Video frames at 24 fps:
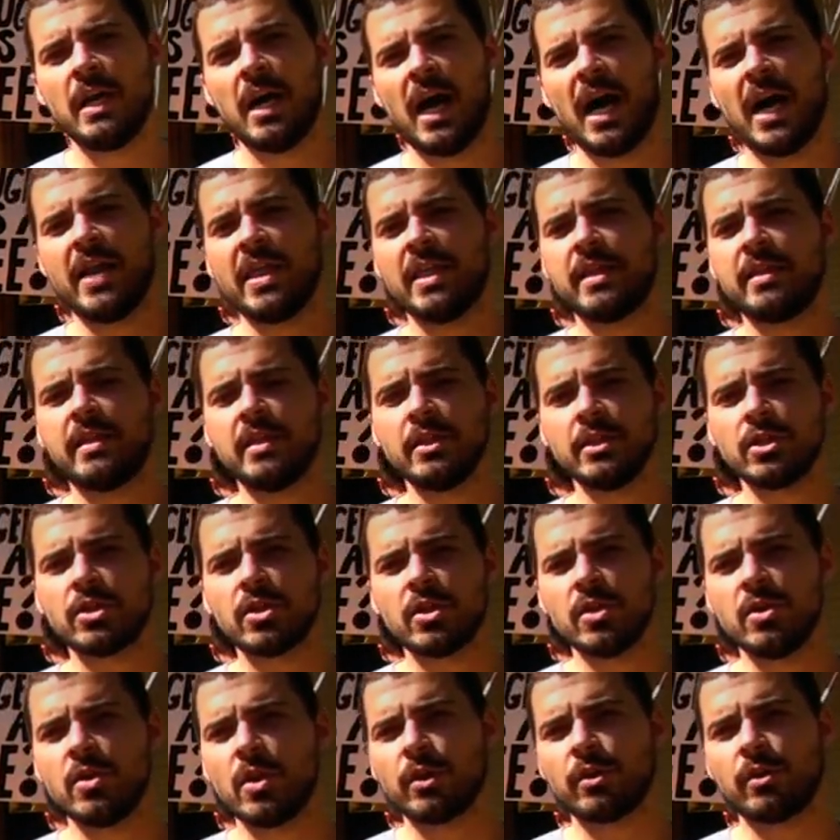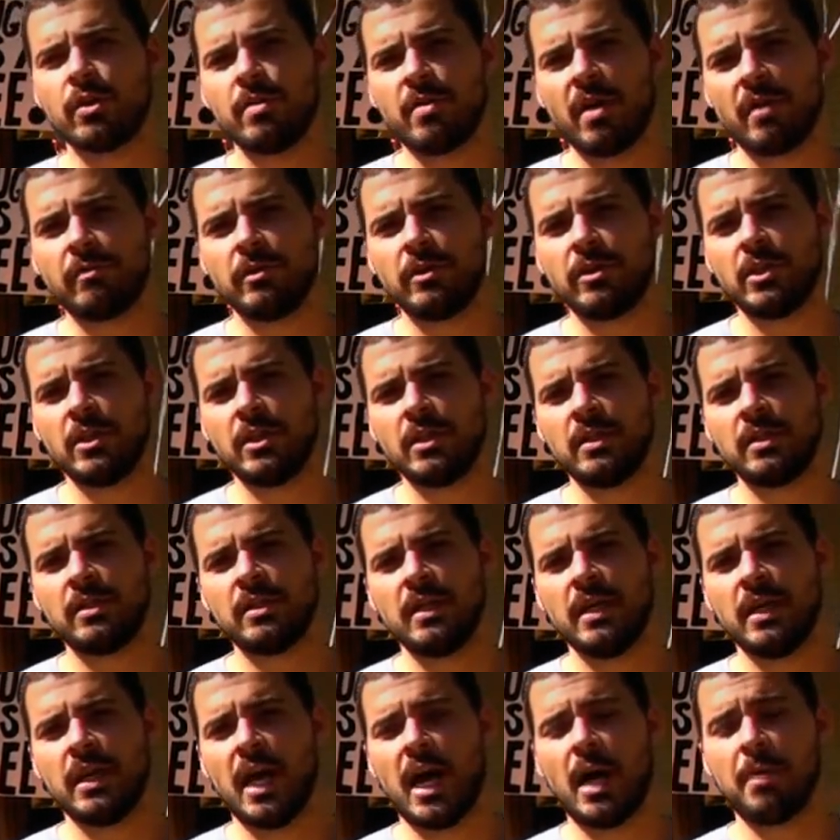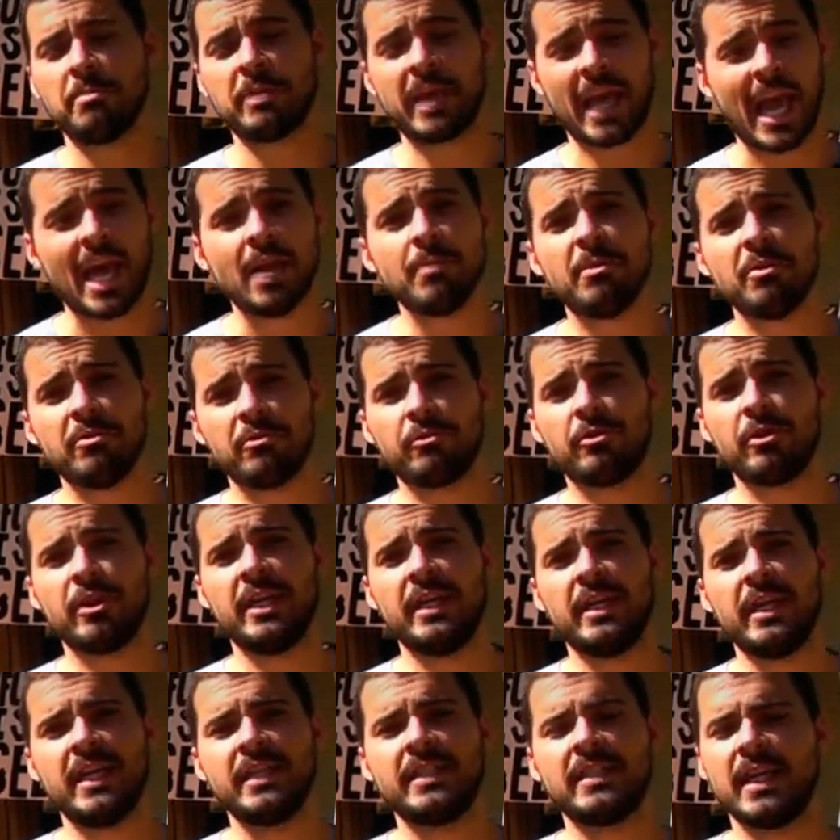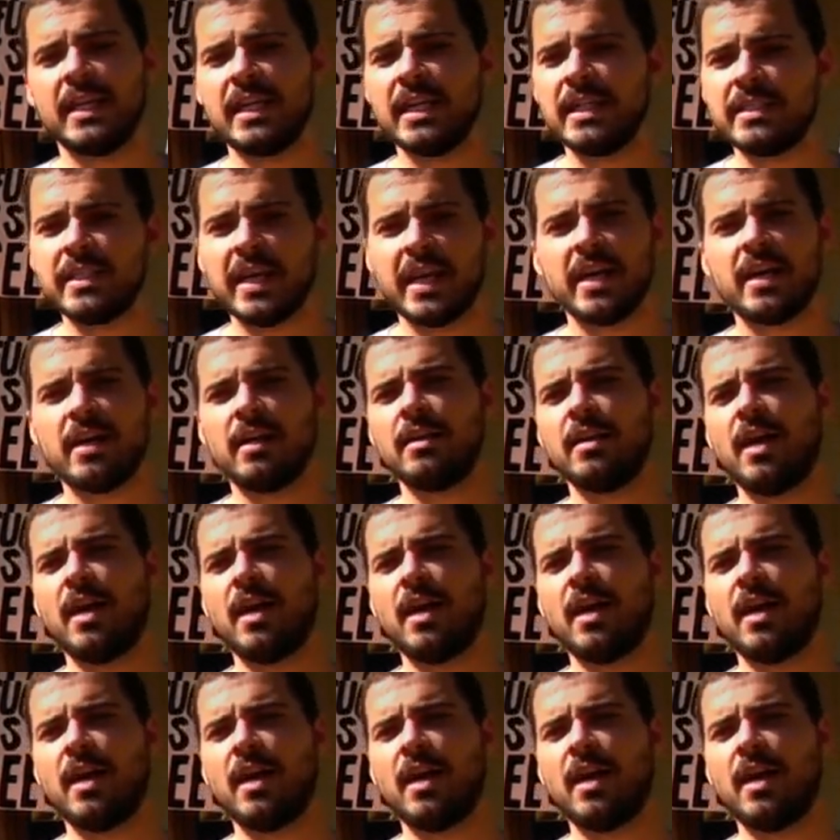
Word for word: uh, that these 30 North Korean refugees um, can be freed. It's going to take